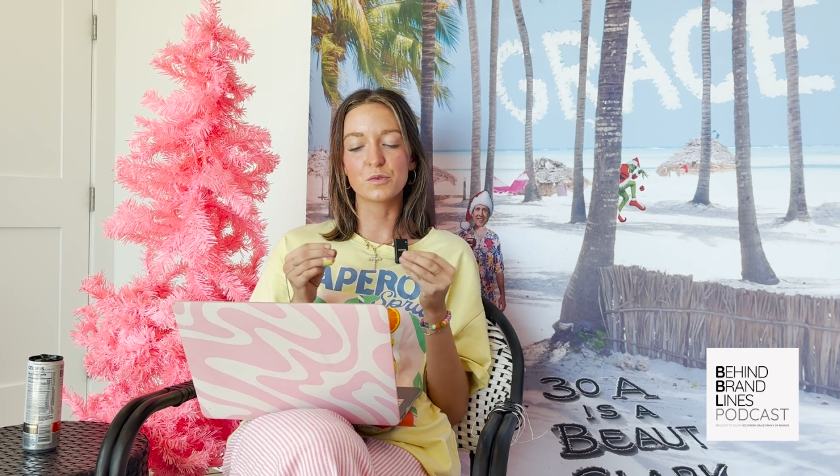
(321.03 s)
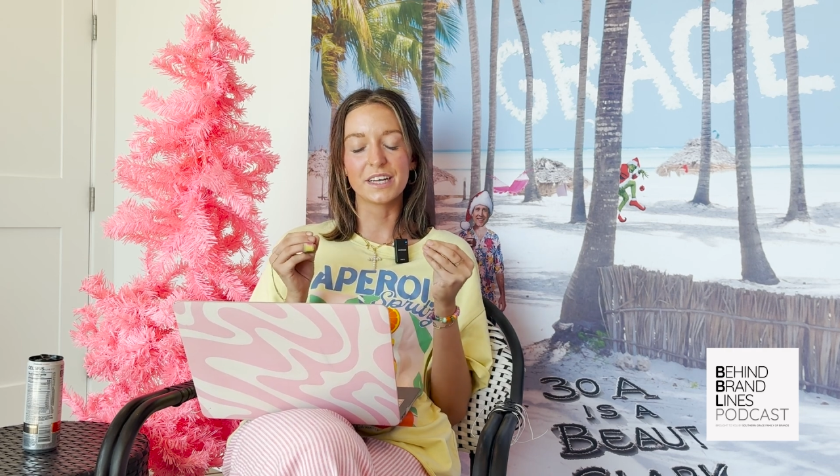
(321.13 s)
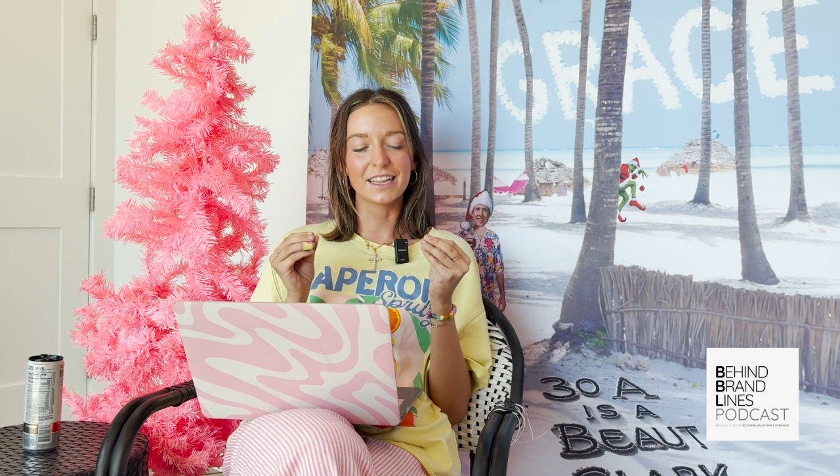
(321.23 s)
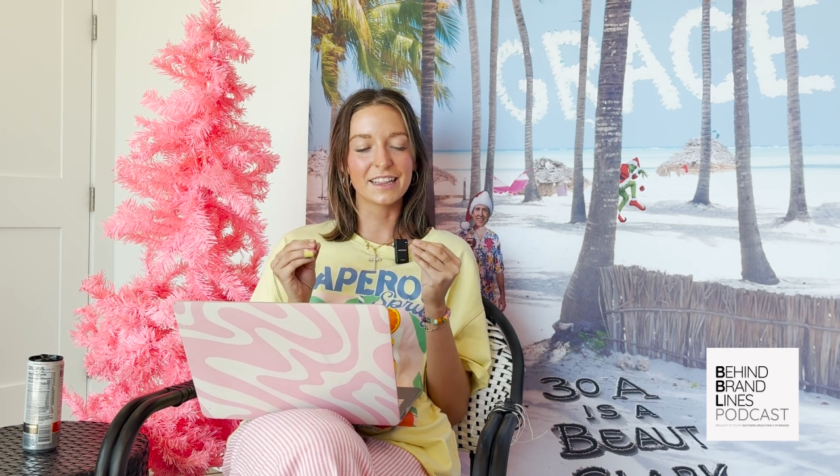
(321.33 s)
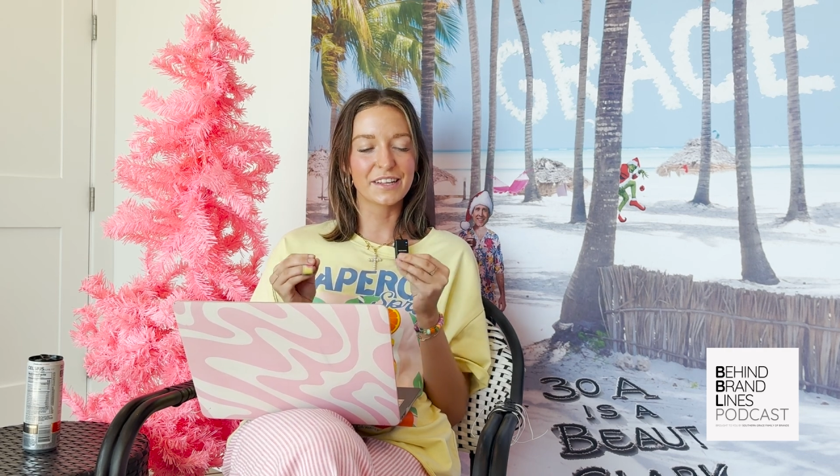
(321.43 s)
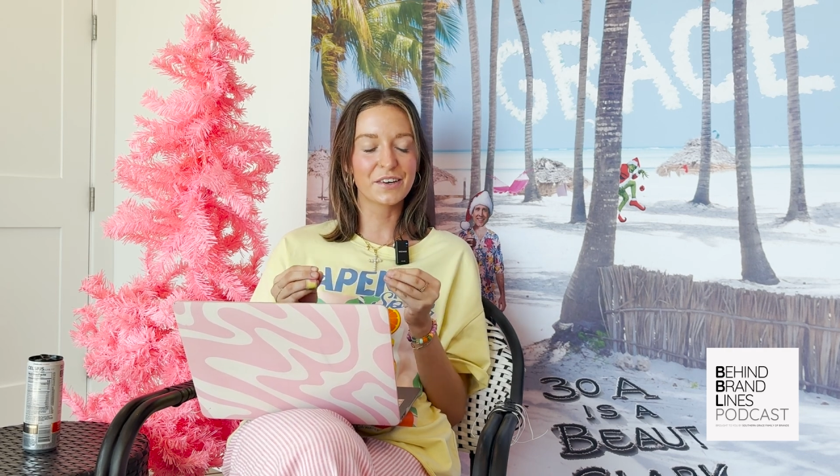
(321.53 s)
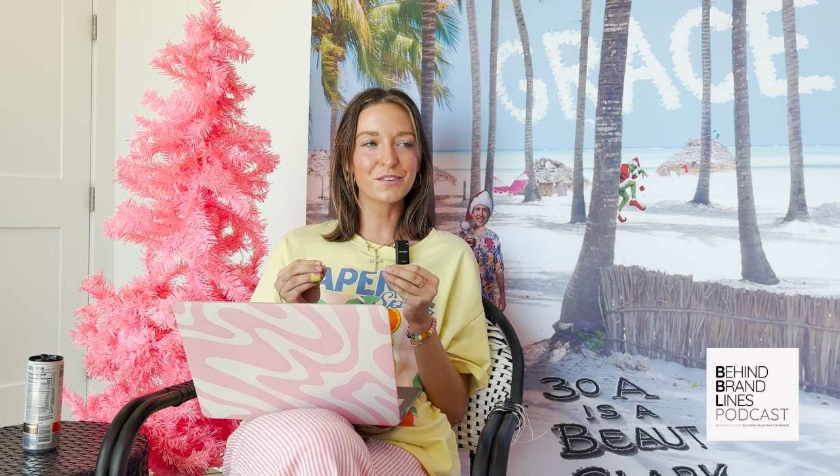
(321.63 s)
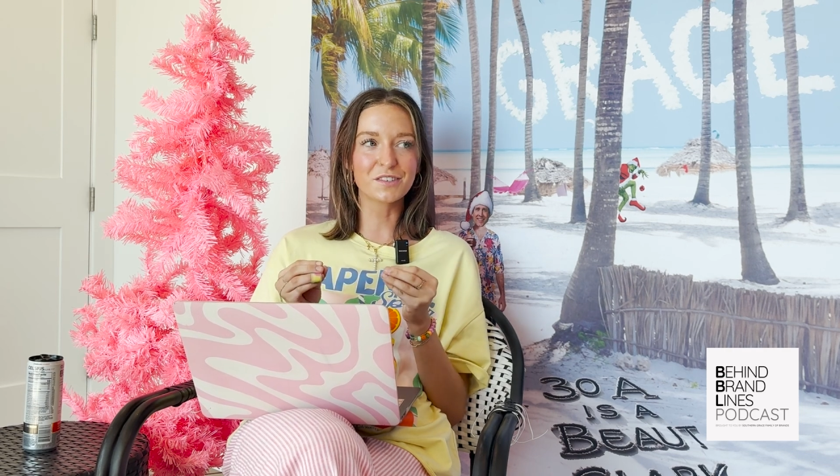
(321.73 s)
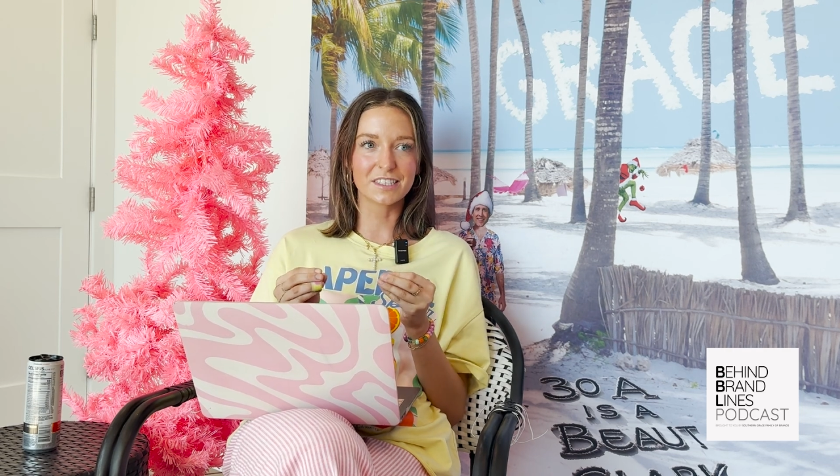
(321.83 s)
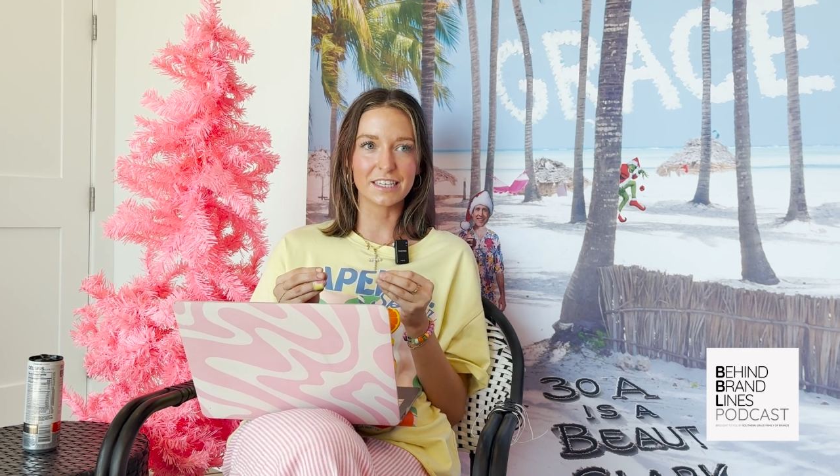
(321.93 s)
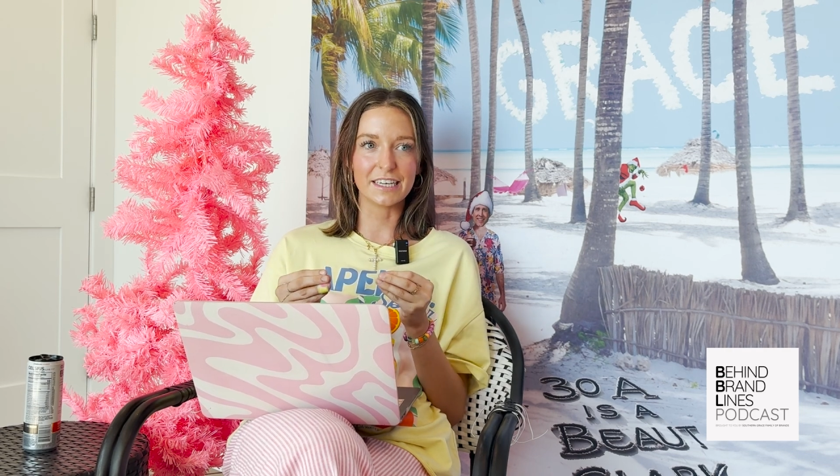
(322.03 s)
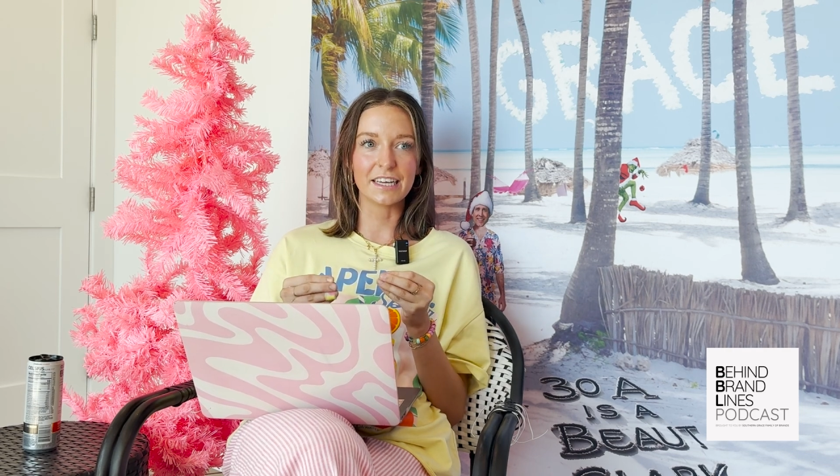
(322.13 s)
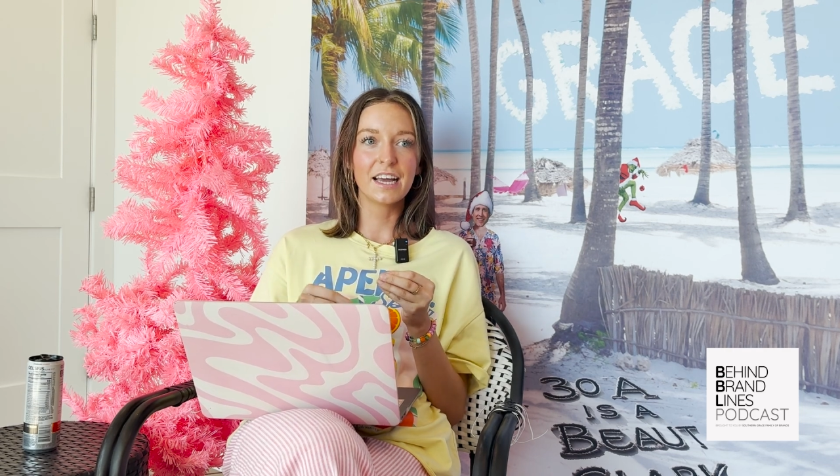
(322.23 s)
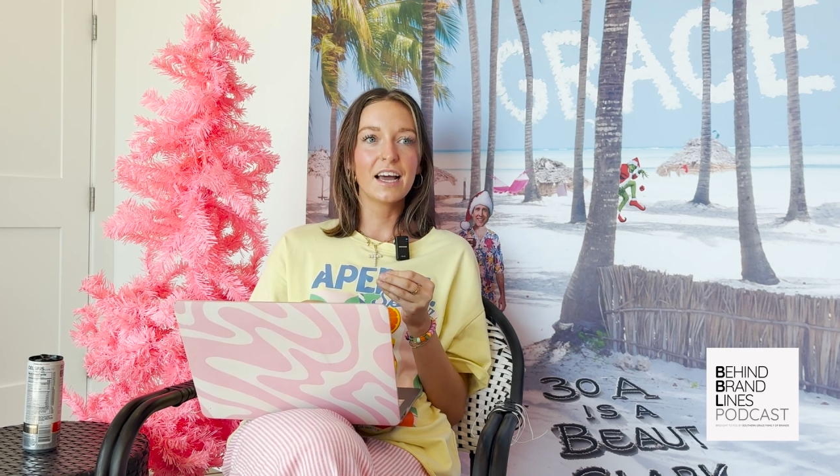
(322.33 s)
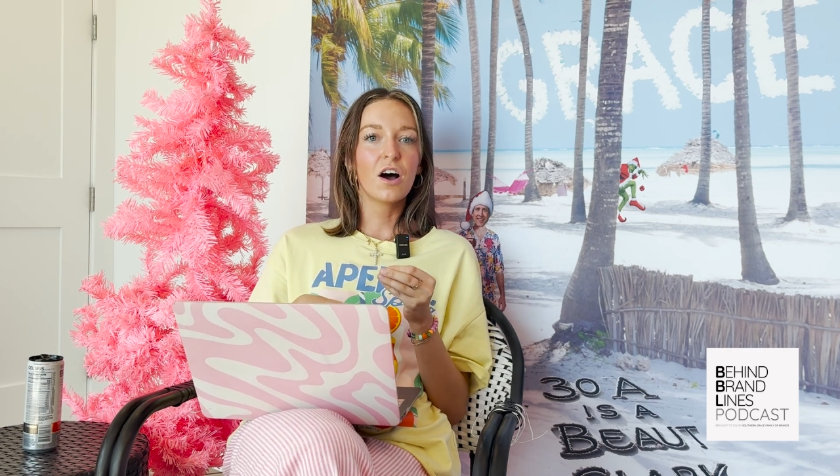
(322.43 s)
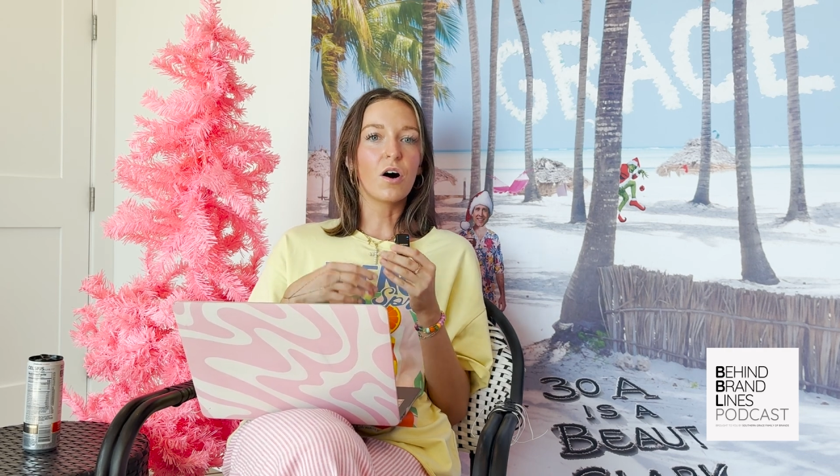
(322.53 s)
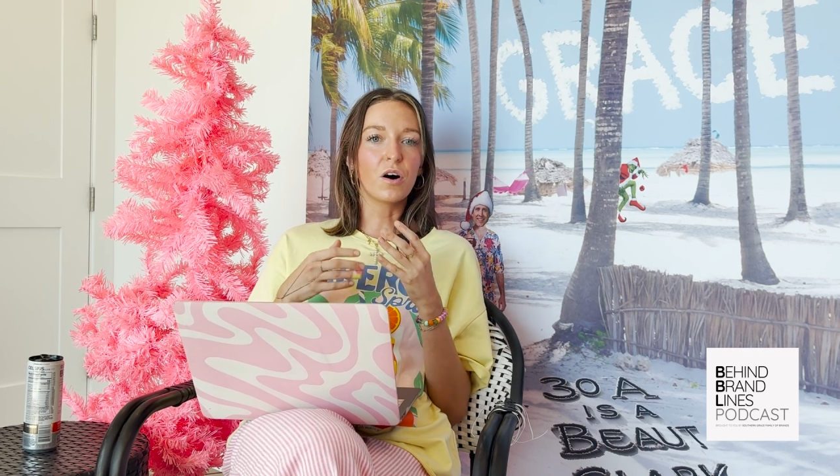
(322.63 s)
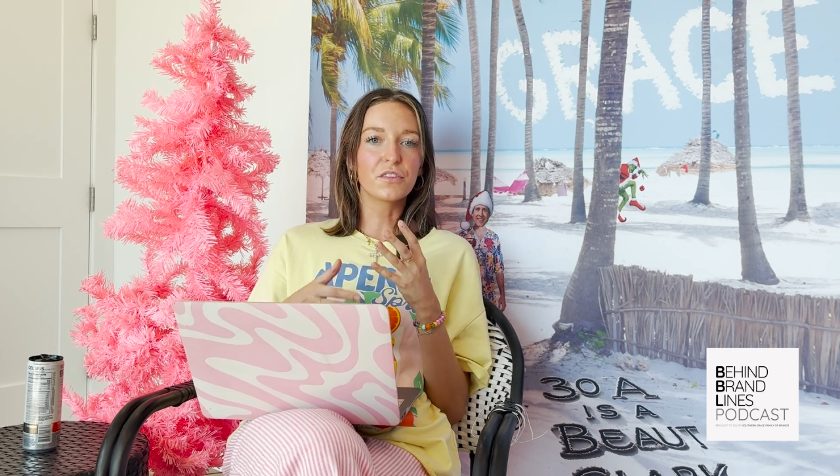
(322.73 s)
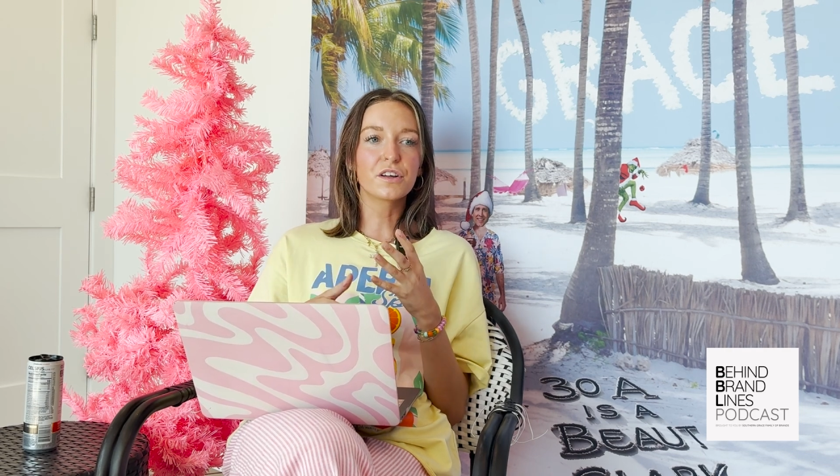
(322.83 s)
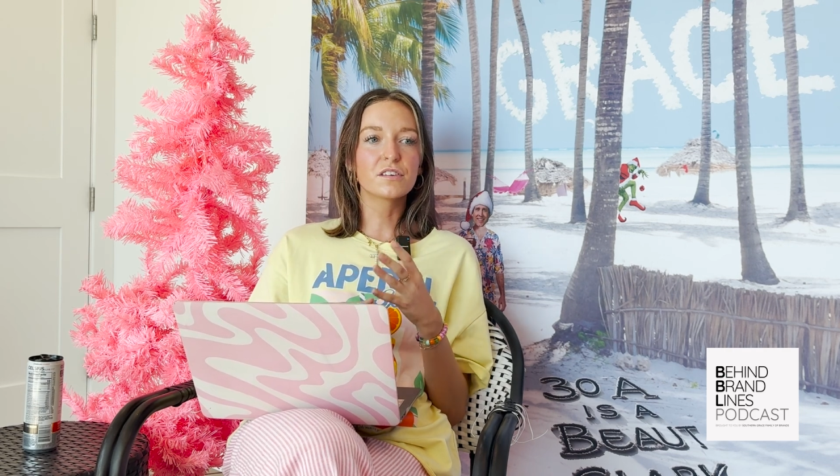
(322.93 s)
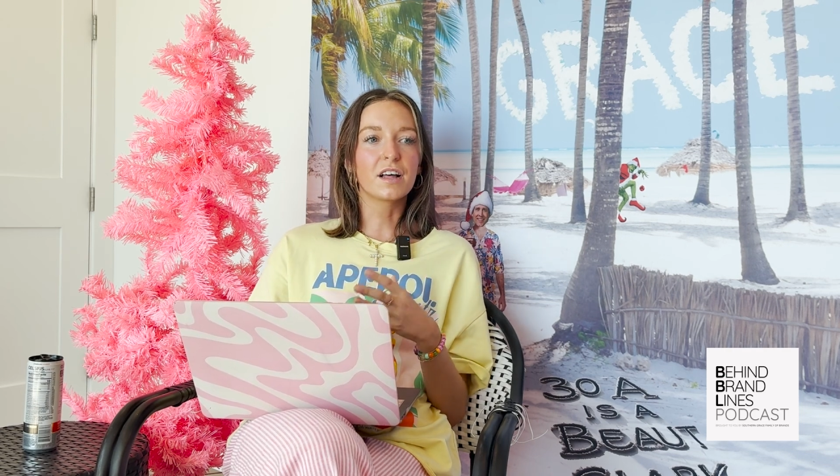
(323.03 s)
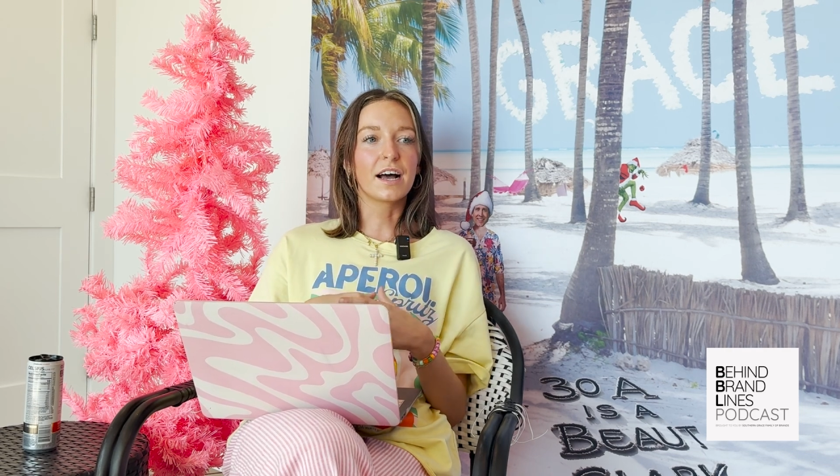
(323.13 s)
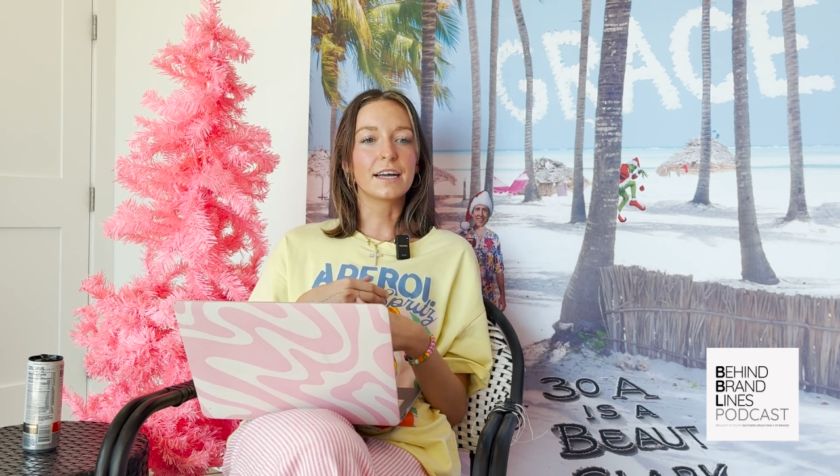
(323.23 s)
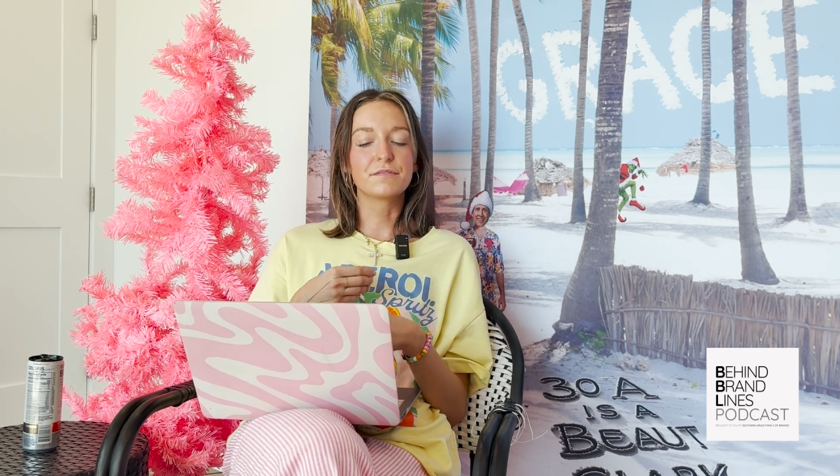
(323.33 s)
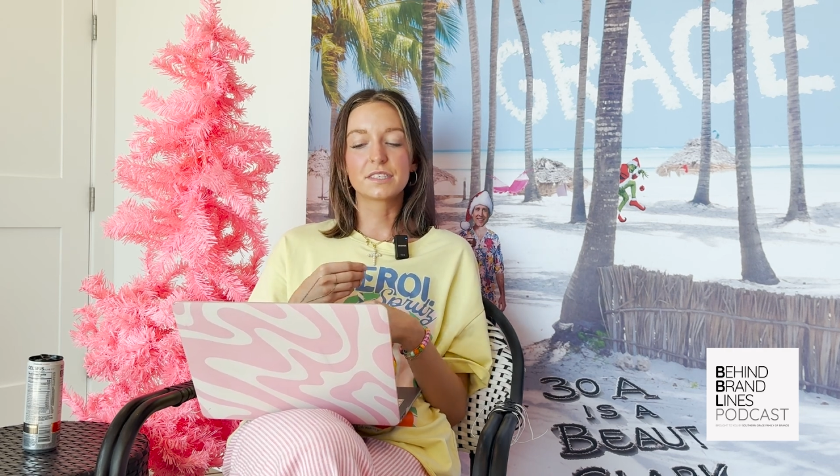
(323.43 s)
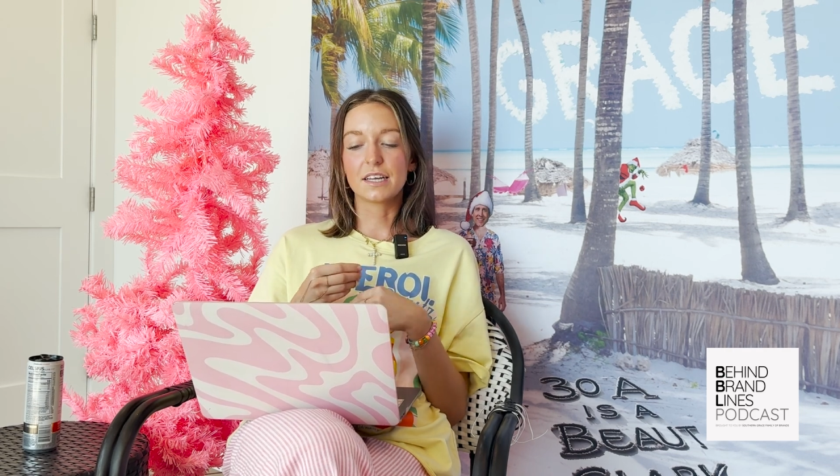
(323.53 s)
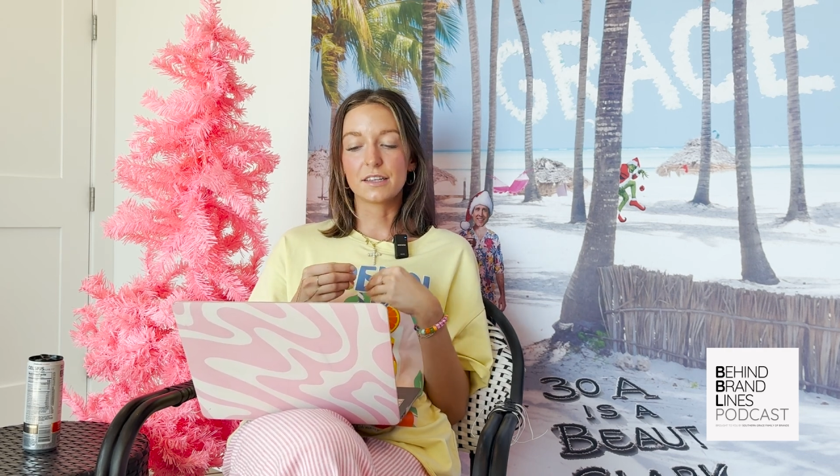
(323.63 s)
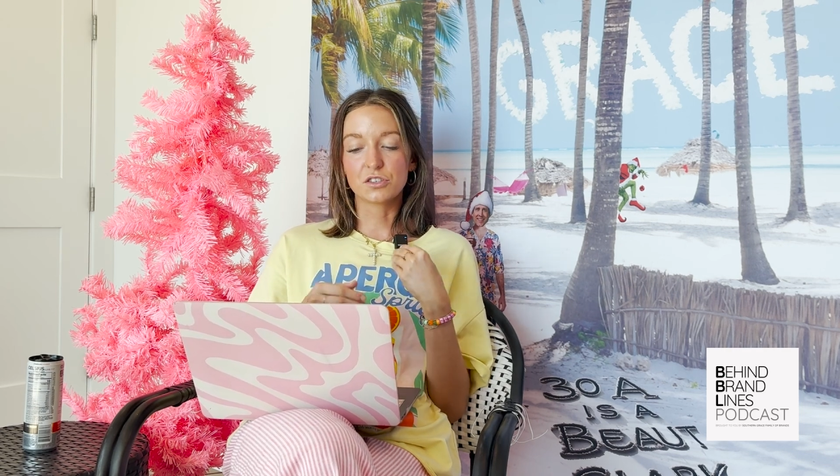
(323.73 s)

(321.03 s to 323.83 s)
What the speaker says: to a literal T on their lives.